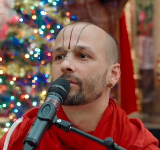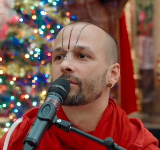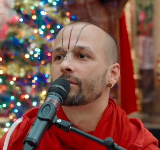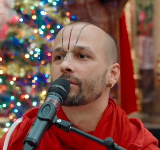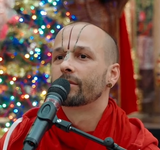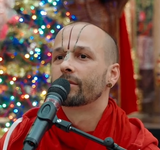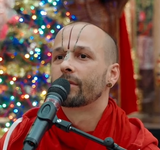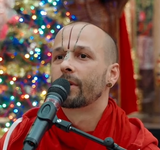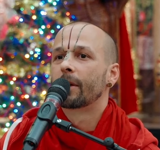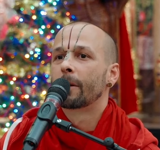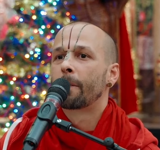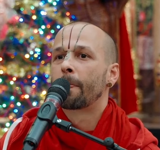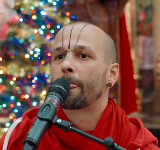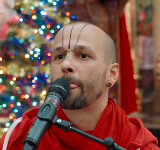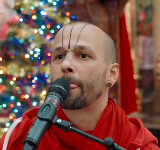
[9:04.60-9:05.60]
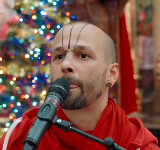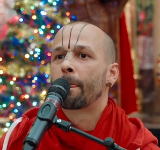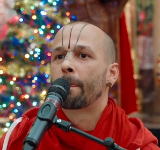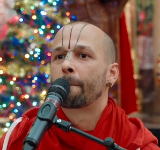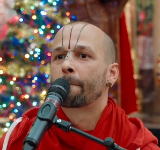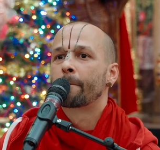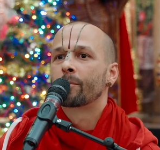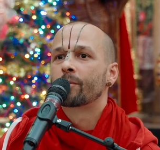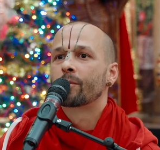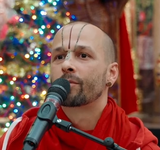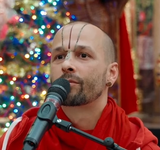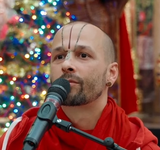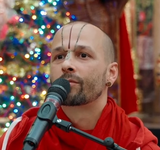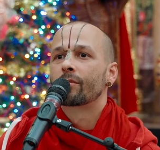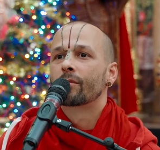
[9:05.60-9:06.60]

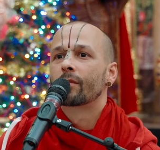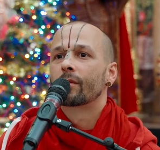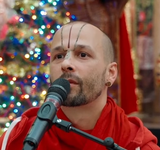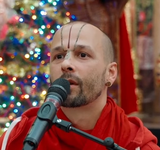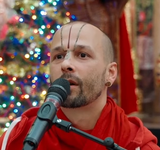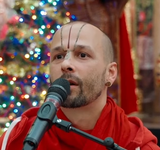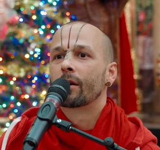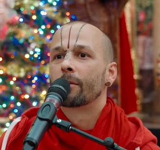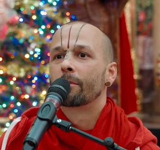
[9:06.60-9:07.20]
Nobody speaks.